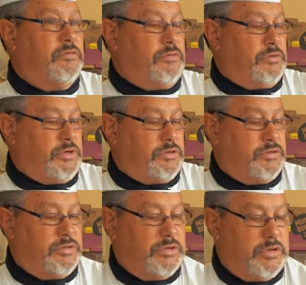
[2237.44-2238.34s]
right?
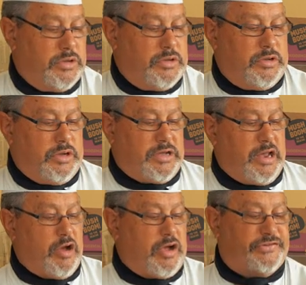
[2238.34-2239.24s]
Okay,
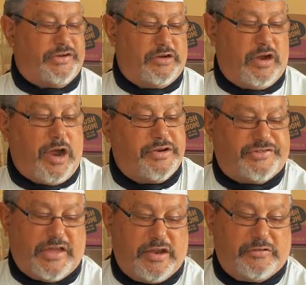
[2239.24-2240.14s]
like I said, I
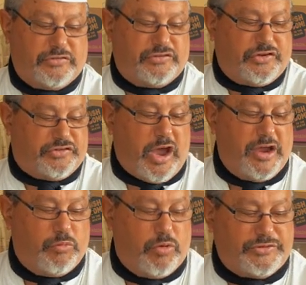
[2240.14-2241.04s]
just done it just to show
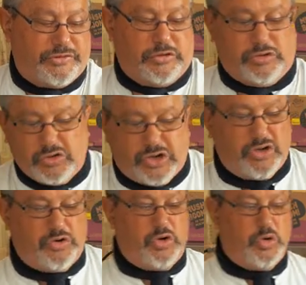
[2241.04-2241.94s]
you what you
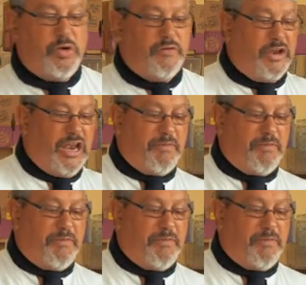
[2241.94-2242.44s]
can do. If you're